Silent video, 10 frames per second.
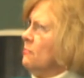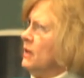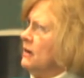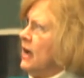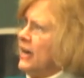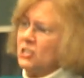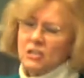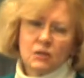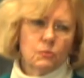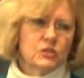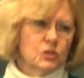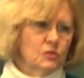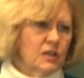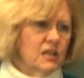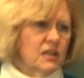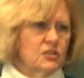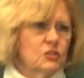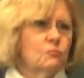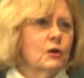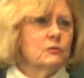But actually, we do need it as a
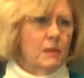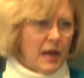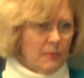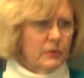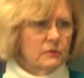roadmap.